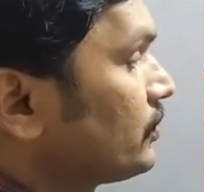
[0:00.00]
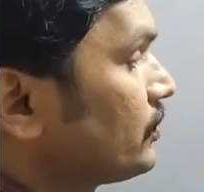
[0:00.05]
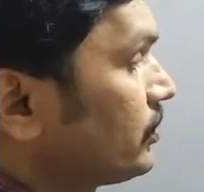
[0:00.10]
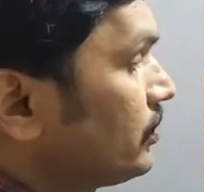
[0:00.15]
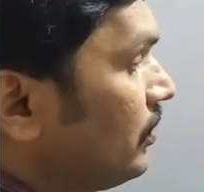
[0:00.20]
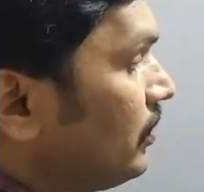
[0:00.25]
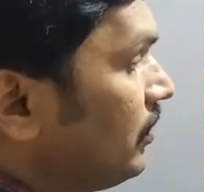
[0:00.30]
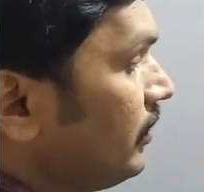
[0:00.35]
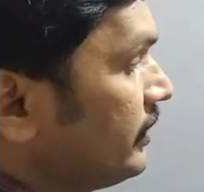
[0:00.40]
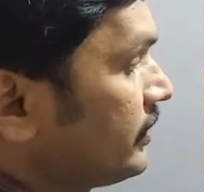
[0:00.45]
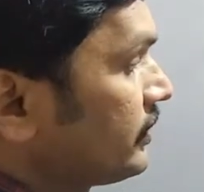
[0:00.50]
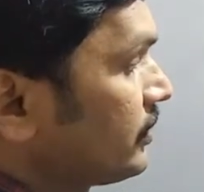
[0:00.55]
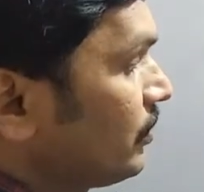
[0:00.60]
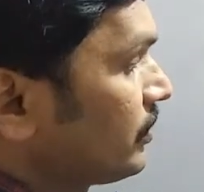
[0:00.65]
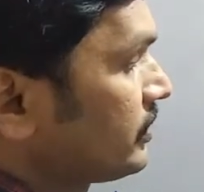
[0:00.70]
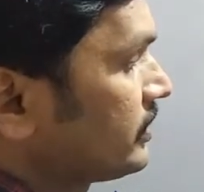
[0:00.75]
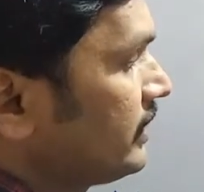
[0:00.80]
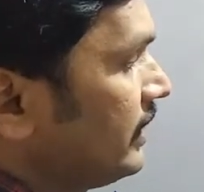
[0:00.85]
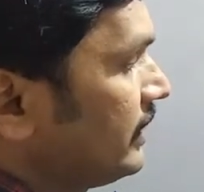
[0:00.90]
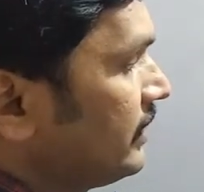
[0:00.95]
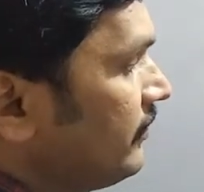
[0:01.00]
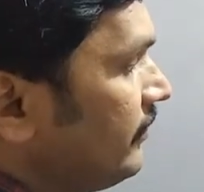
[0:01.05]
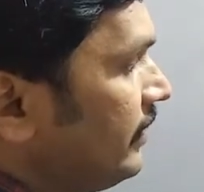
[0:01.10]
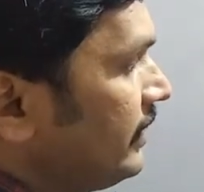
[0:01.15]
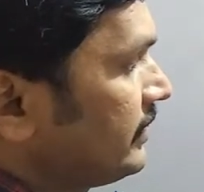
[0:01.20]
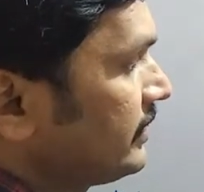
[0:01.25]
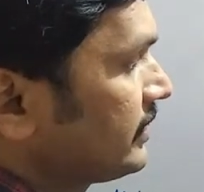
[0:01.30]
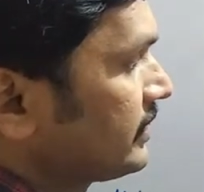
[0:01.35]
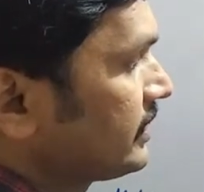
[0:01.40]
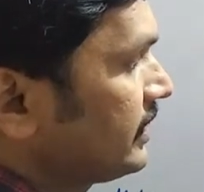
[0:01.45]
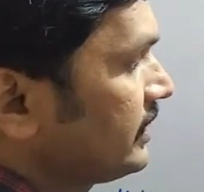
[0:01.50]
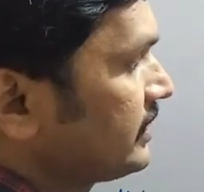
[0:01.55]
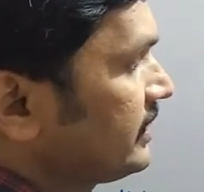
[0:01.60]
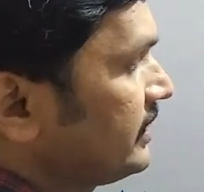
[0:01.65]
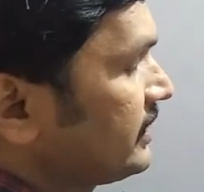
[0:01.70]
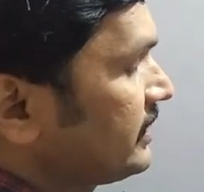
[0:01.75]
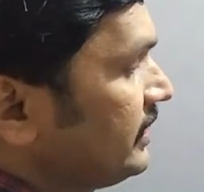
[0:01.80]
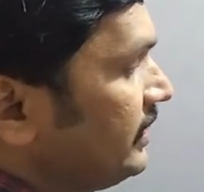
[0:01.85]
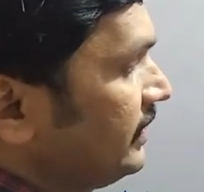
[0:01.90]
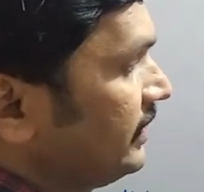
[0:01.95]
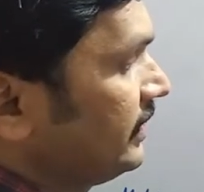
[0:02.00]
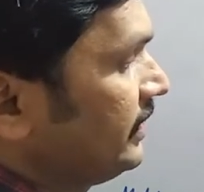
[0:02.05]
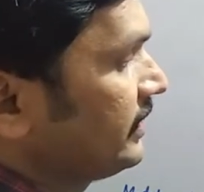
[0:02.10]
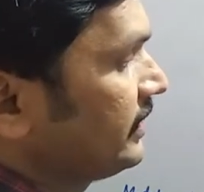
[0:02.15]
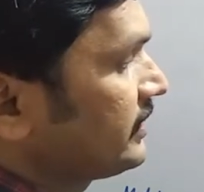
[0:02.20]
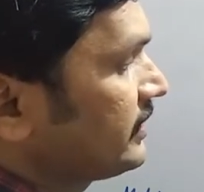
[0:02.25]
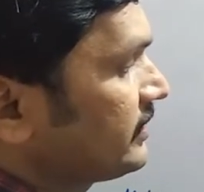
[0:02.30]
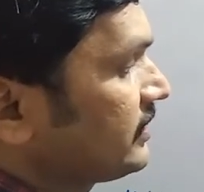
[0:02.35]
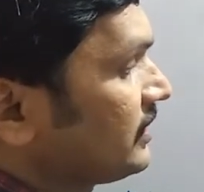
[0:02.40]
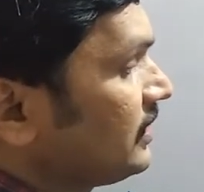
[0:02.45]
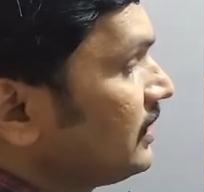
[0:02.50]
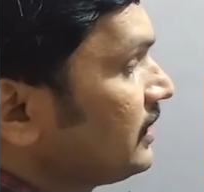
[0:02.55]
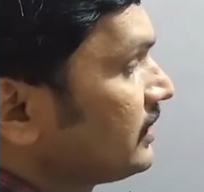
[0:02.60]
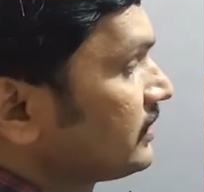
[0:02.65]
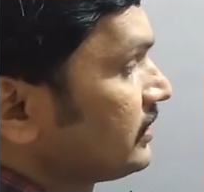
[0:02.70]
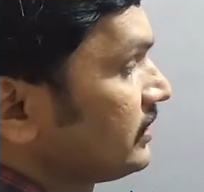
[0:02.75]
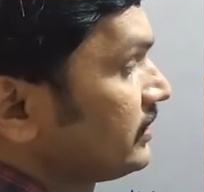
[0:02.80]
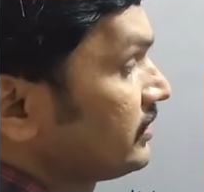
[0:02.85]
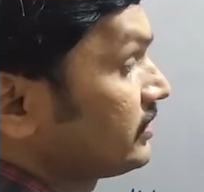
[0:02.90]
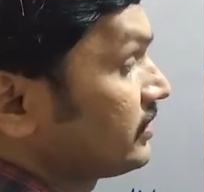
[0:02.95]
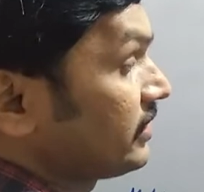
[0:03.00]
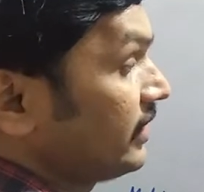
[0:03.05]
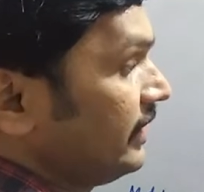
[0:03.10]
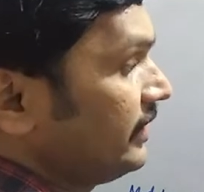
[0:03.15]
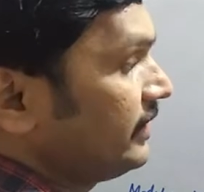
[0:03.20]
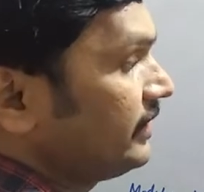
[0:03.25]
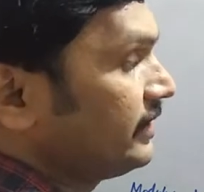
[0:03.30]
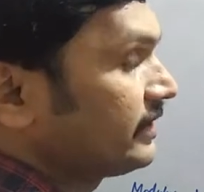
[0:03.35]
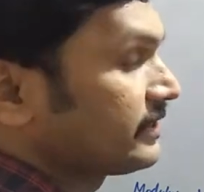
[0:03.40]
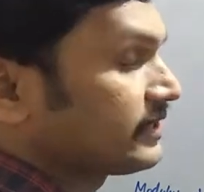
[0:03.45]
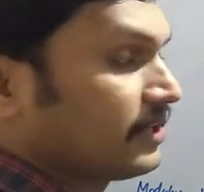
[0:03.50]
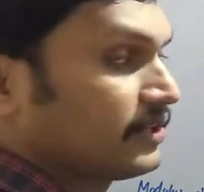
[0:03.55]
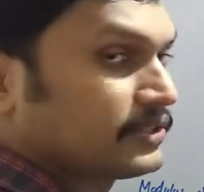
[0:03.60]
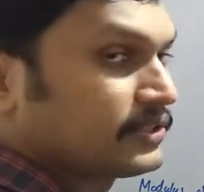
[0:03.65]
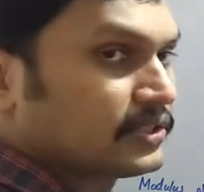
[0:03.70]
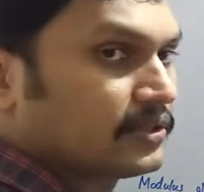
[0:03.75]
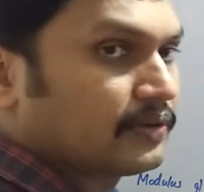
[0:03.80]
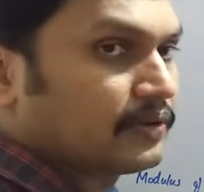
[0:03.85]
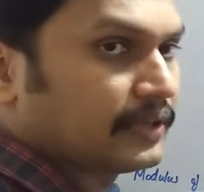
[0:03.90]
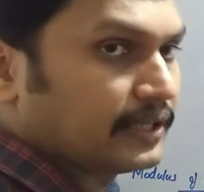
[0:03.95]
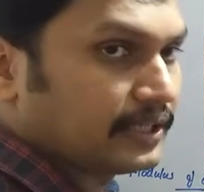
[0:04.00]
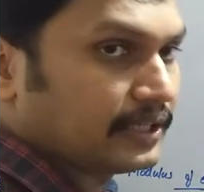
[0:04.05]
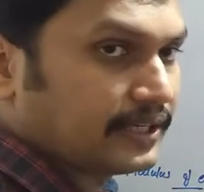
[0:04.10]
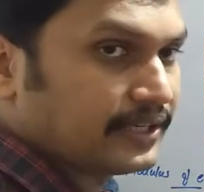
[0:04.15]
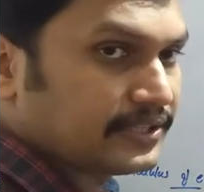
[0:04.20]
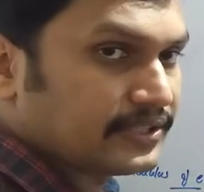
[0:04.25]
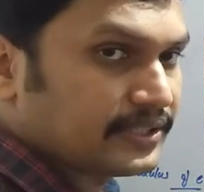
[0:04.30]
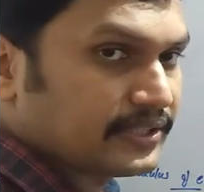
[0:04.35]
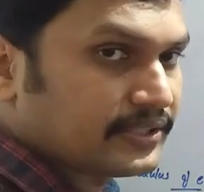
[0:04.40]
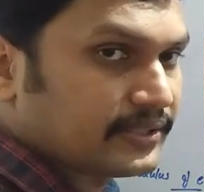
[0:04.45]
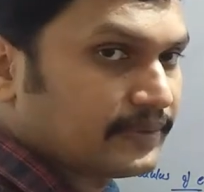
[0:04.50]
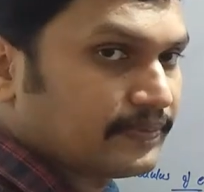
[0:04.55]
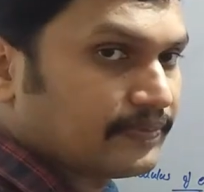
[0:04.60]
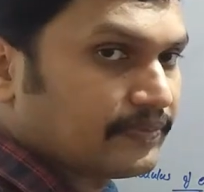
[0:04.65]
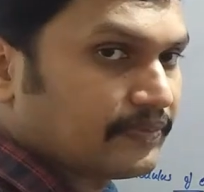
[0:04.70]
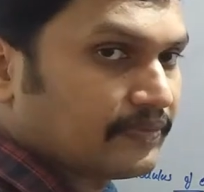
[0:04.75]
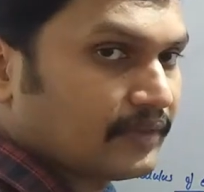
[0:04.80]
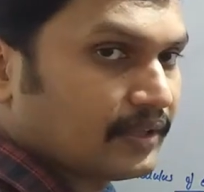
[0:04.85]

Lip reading: So it shows that when the stress is increases, the strain is also increases.